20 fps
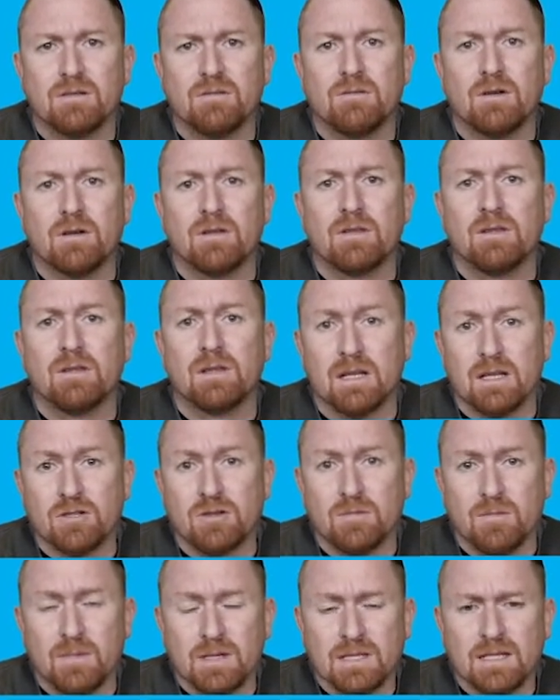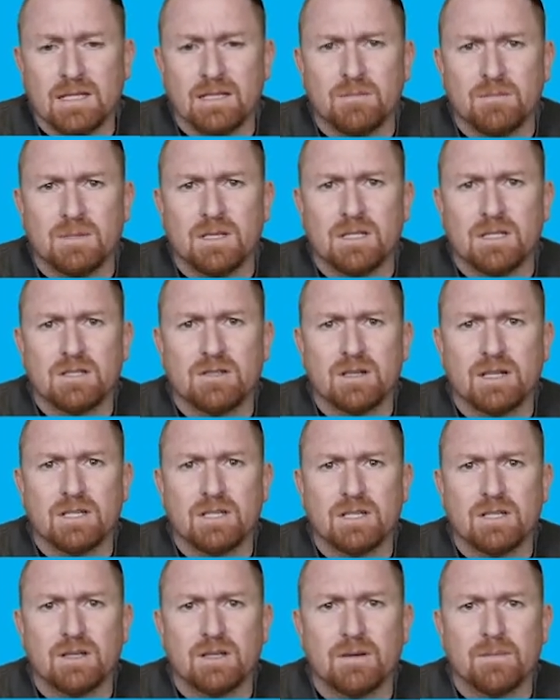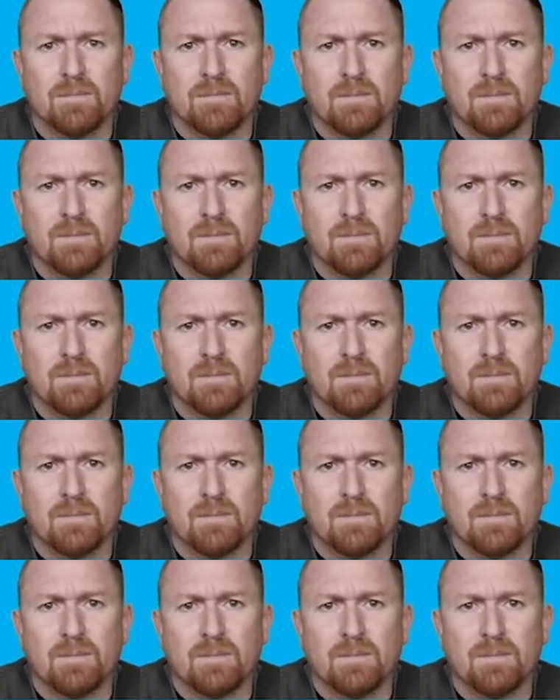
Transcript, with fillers: rather than intramuscular administration.